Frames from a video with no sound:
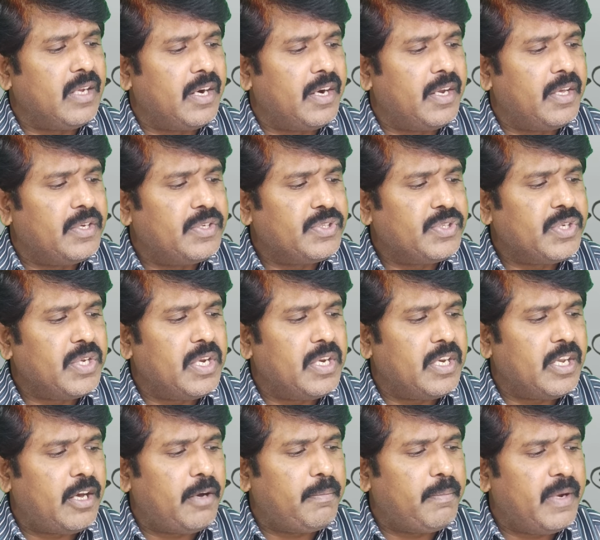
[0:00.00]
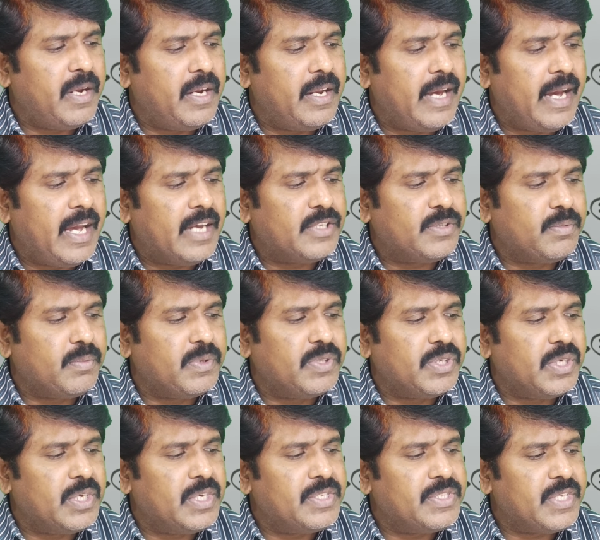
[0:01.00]
that is theta b dash,
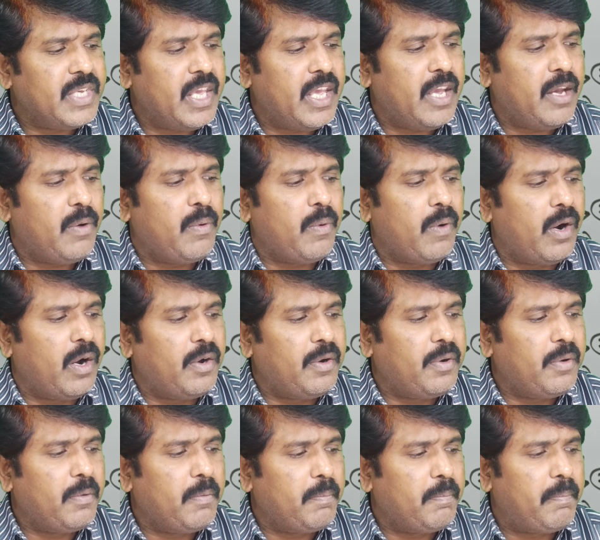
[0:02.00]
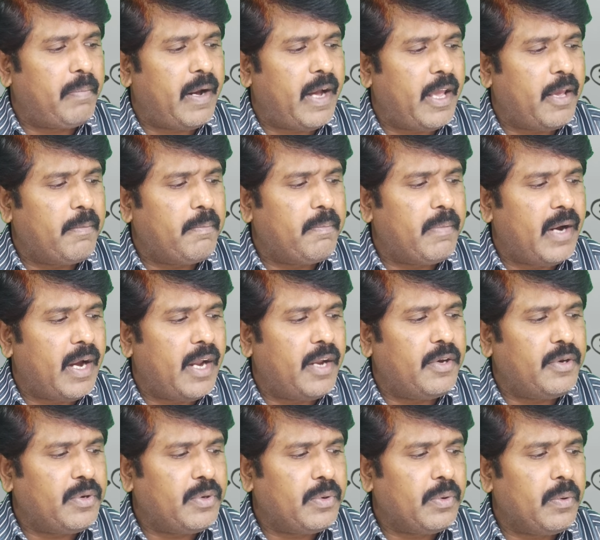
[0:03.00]
which is equal to pi
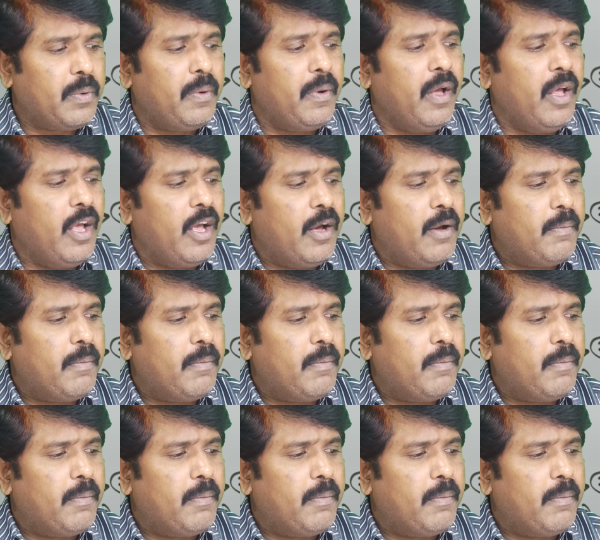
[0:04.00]
by 2